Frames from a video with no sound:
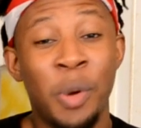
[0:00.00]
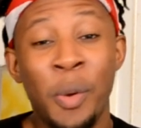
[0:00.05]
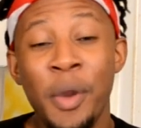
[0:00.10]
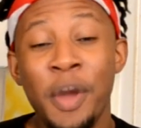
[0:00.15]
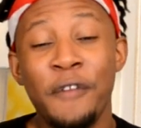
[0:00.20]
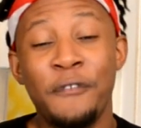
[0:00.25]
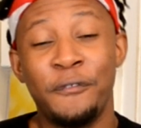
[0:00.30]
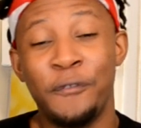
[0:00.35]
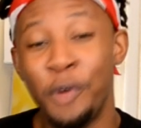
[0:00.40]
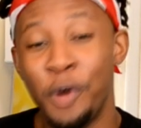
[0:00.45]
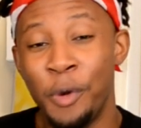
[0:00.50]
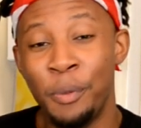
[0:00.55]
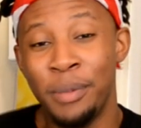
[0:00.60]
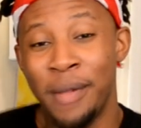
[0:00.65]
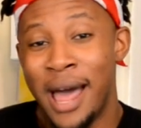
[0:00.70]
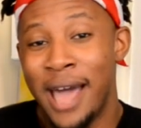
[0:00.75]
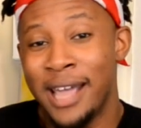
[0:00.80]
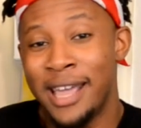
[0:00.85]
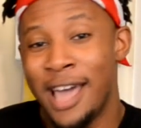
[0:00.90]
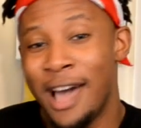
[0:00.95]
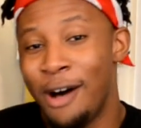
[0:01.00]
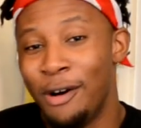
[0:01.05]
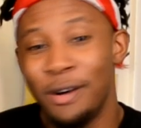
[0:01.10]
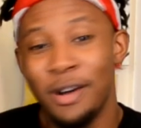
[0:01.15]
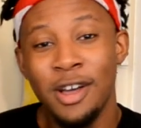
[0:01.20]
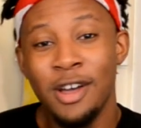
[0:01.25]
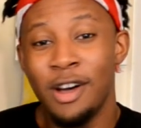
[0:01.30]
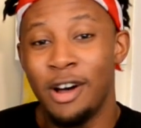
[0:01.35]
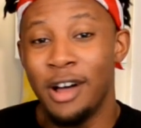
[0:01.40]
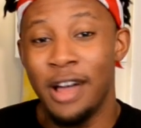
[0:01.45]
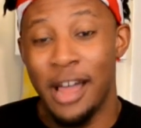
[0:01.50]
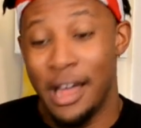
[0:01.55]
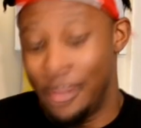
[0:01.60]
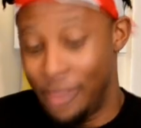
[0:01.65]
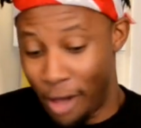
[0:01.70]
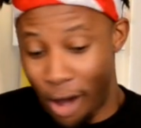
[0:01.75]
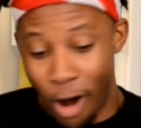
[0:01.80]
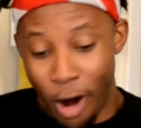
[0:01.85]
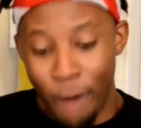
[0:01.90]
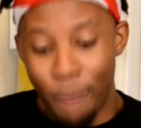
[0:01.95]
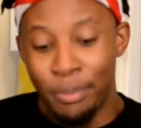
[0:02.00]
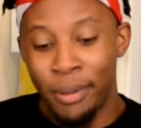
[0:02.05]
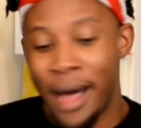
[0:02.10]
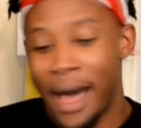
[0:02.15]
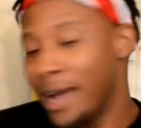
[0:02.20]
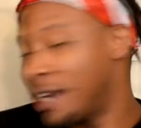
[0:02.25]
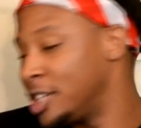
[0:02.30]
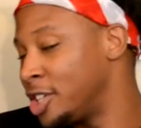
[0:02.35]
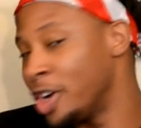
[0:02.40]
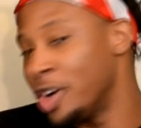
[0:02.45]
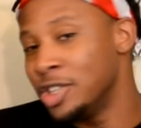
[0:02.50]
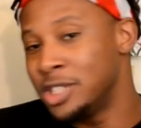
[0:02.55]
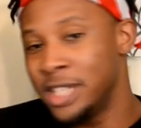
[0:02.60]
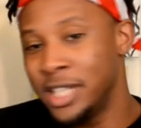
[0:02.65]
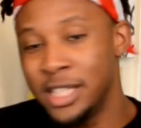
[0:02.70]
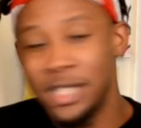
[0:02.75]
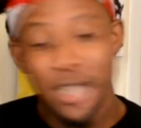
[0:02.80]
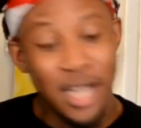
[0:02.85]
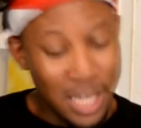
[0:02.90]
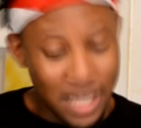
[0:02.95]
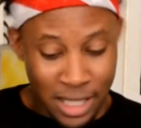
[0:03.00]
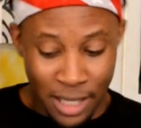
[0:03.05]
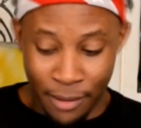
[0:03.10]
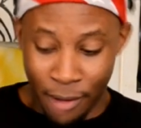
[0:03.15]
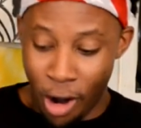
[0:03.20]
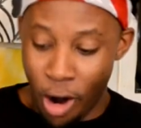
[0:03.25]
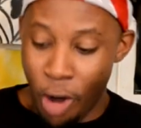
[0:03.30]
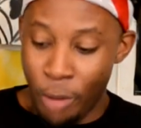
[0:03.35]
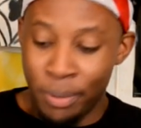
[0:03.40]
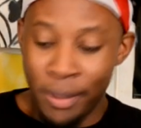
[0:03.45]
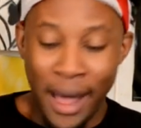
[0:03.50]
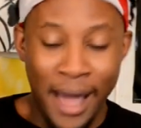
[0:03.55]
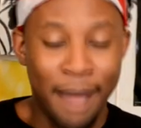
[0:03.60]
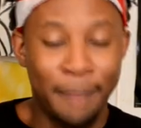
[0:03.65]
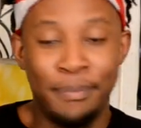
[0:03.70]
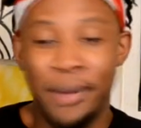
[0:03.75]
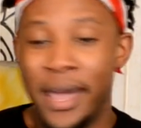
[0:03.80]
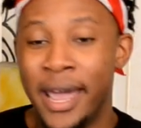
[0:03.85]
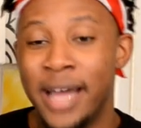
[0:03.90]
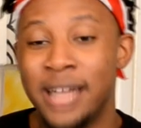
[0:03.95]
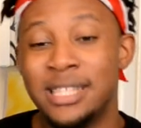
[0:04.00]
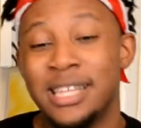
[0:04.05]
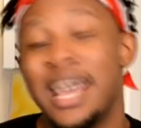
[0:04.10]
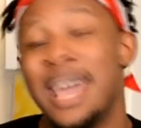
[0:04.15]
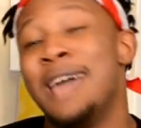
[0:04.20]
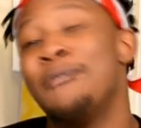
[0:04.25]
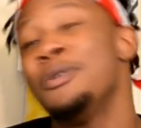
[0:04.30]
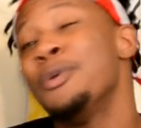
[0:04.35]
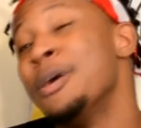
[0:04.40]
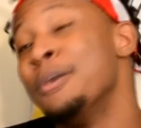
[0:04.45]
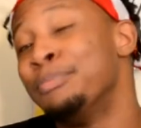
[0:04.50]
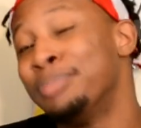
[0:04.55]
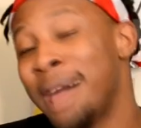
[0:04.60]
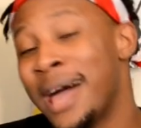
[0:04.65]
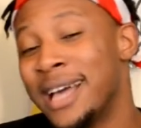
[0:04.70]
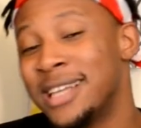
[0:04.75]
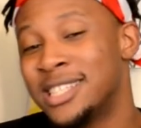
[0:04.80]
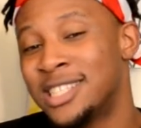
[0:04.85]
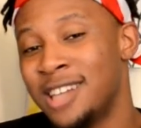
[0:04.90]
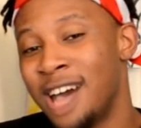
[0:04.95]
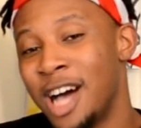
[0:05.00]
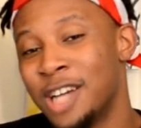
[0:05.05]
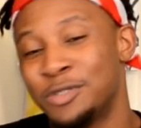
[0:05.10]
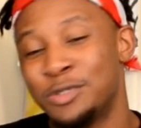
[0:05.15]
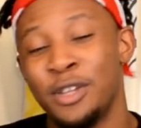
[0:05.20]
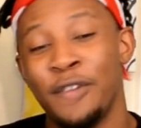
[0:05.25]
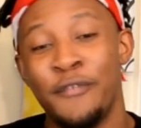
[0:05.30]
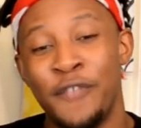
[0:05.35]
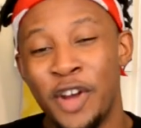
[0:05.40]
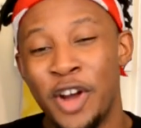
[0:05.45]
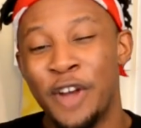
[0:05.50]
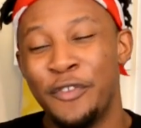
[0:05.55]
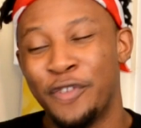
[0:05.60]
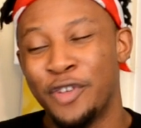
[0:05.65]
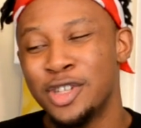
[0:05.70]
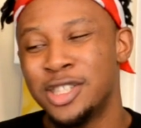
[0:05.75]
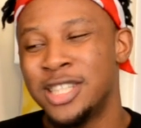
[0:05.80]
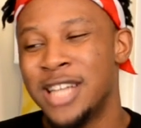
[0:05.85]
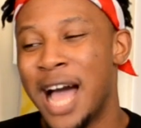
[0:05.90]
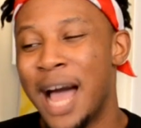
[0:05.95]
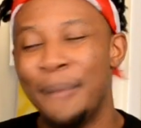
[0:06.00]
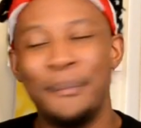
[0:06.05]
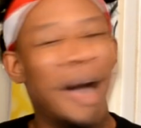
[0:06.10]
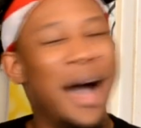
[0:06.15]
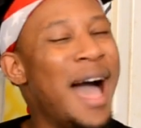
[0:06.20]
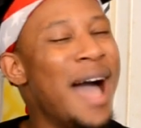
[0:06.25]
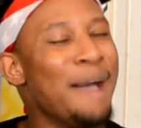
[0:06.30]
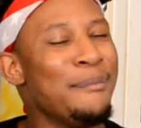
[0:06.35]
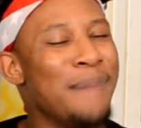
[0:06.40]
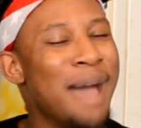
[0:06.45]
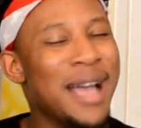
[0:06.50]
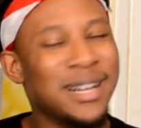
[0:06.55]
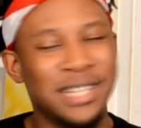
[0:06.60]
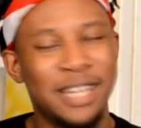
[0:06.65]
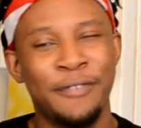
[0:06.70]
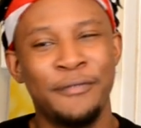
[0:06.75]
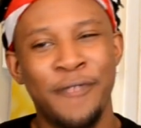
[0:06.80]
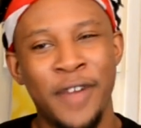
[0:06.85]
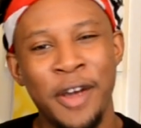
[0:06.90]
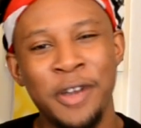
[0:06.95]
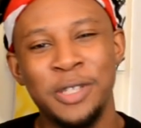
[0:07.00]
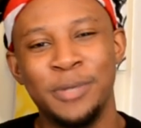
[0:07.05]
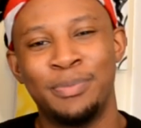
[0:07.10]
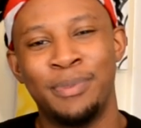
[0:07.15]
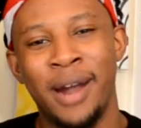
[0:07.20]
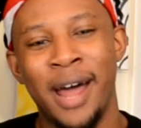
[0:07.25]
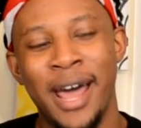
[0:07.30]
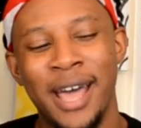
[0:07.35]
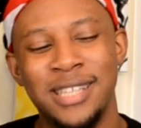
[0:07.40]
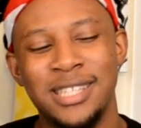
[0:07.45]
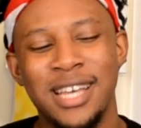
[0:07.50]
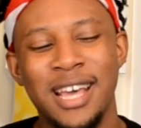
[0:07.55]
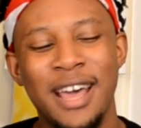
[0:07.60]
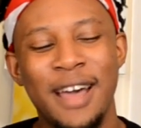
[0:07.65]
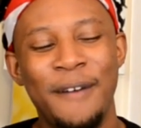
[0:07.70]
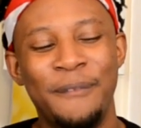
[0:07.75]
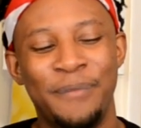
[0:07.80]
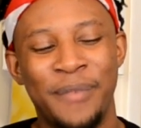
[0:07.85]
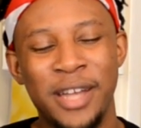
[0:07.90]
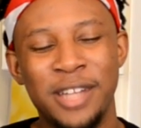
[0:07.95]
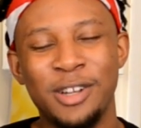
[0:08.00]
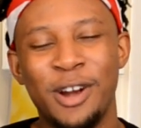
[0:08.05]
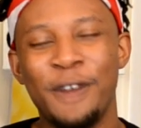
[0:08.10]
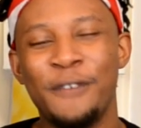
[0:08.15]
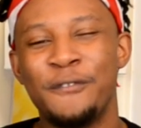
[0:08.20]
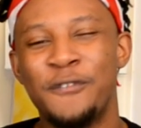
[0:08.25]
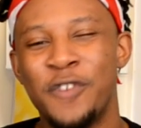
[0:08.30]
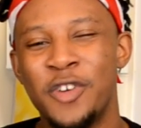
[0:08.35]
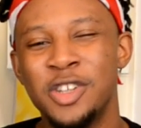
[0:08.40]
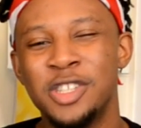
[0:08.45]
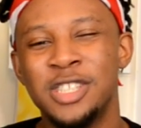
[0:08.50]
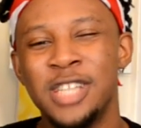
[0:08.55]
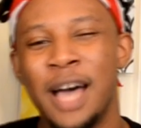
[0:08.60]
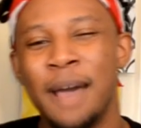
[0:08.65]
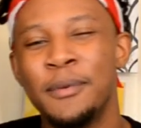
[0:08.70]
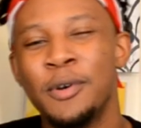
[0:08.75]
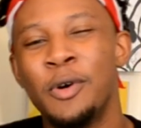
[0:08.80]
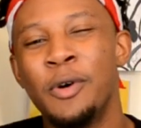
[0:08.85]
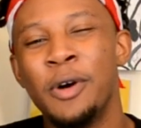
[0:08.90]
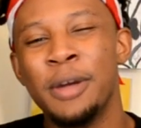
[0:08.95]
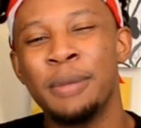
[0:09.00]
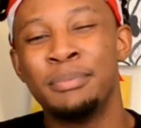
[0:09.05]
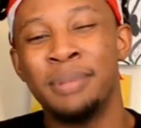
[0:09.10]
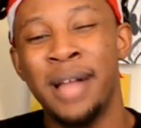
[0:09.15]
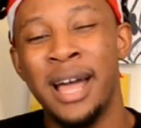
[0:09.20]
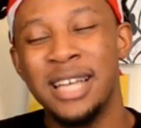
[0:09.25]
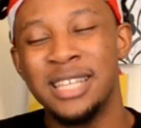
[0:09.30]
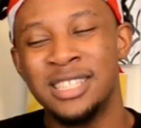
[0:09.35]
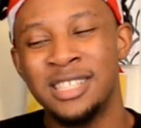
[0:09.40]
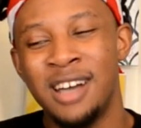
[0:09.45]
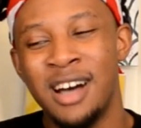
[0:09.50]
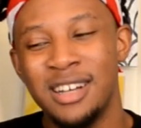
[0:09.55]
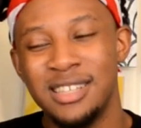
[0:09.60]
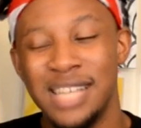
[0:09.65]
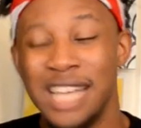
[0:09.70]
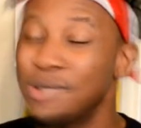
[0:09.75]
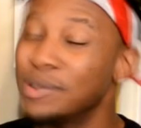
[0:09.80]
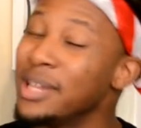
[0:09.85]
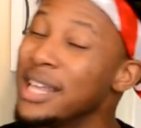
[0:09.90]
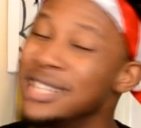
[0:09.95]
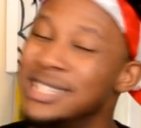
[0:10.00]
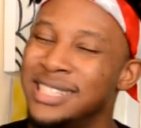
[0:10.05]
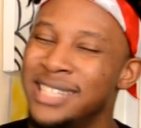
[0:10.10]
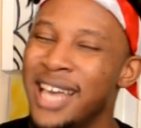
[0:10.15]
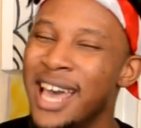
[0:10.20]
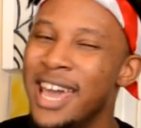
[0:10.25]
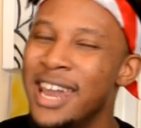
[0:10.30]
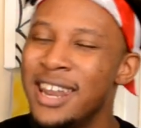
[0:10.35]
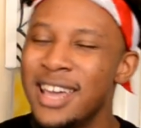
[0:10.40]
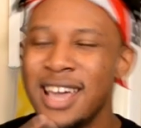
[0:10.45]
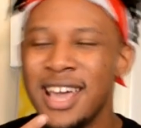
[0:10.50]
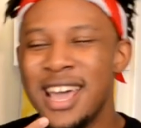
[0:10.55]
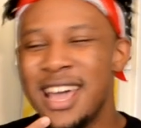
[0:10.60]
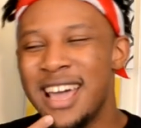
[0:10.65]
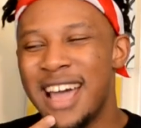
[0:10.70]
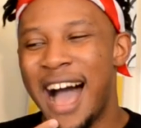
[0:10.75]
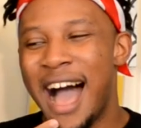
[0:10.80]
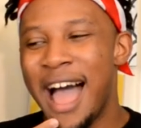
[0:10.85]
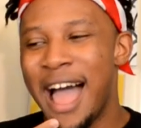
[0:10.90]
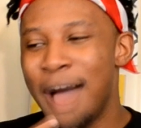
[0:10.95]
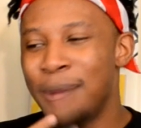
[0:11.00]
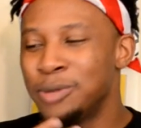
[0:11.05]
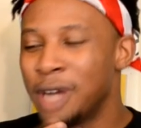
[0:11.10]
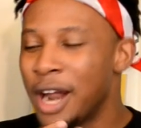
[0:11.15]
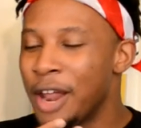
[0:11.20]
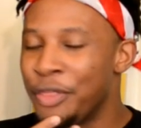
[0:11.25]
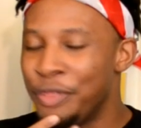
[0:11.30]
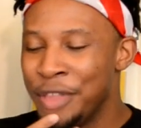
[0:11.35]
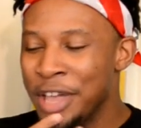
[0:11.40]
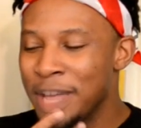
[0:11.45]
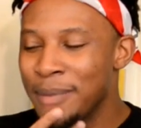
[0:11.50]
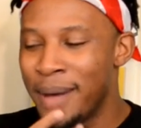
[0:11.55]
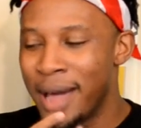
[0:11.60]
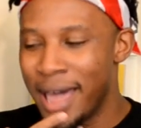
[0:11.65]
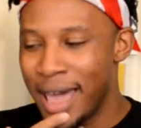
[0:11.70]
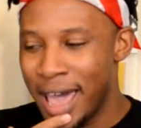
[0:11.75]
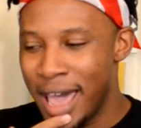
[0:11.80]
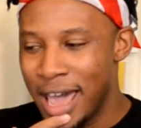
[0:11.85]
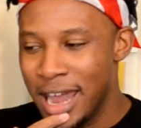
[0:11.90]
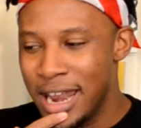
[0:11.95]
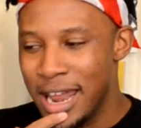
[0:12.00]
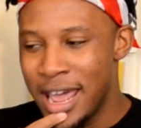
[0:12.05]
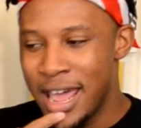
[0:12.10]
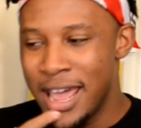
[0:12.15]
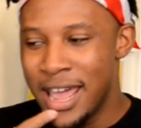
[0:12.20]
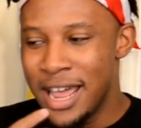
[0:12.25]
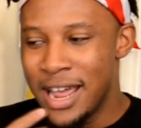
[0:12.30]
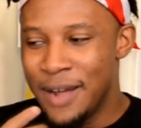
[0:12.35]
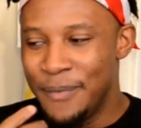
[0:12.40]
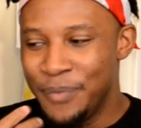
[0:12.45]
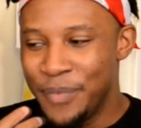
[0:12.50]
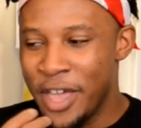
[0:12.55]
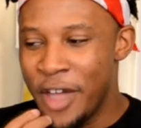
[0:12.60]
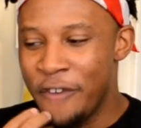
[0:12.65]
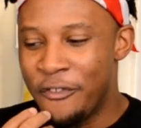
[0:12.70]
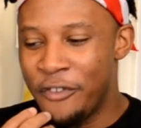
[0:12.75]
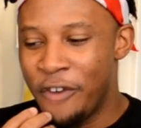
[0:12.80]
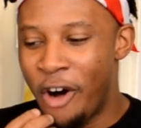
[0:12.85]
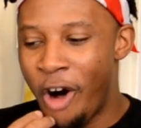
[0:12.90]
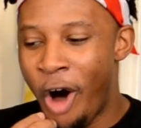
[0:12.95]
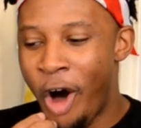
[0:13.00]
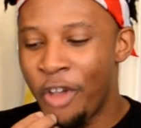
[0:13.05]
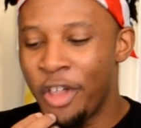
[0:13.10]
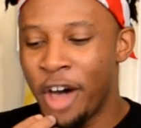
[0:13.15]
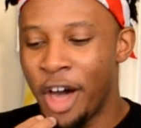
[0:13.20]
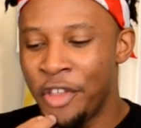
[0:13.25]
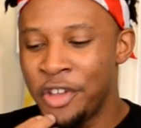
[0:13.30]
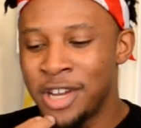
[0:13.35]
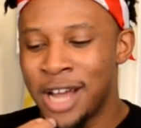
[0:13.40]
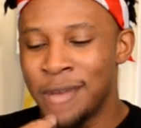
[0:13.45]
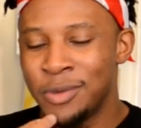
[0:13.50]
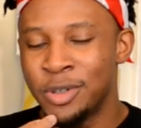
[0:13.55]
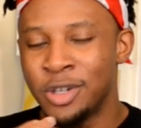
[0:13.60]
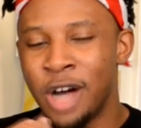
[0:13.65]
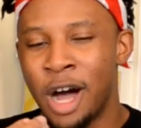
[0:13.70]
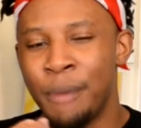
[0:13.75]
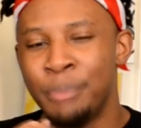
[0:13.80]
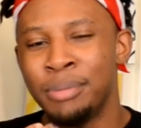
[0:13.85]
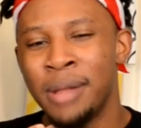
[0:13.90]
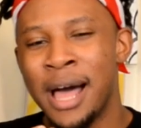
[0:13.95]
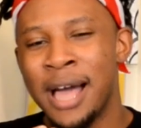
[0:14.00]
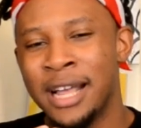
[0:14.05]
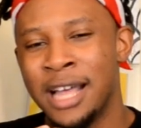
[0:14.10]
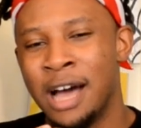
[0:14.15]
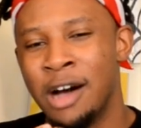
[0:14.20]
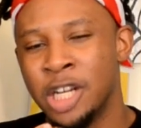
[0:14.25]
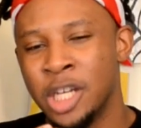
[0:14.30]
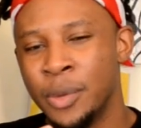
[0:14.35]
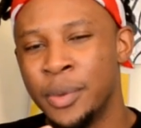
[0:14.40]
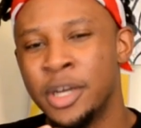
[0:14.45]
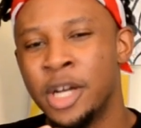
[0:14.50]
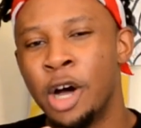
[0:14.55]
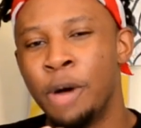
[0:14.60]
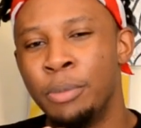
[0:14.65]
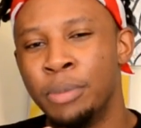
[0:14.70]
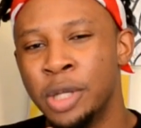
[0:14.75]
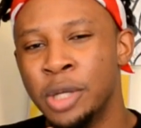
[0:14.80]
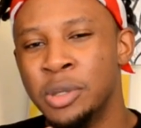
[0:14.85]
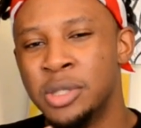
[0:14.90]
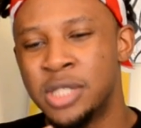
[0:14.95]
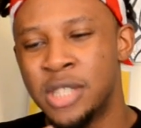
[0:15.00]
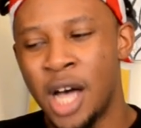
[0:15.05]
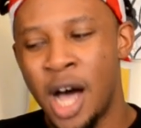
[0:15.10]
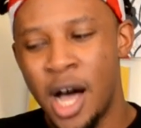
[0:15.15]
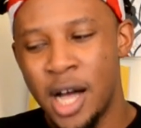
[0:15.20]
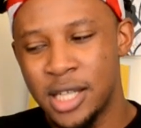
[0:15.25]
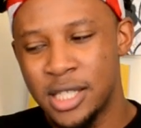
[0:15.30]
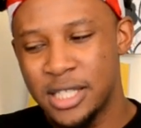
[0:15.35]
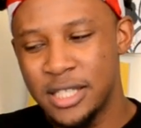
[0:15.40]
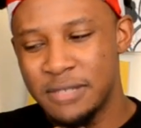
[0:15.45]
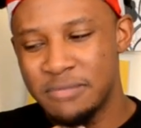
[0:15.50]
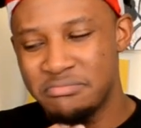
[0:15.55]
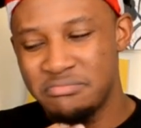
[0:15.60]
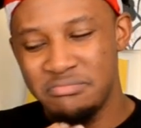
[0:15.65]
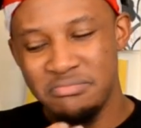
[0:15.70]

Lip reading: We went full blackout and all black jerseys, they were all black pants, and we went black socks for the very first time. I'm actually very surprised that's our first time going black socks. That's what they said. I'm trying to think in my head, if all the other times we've gone blackout, did we go blue socks?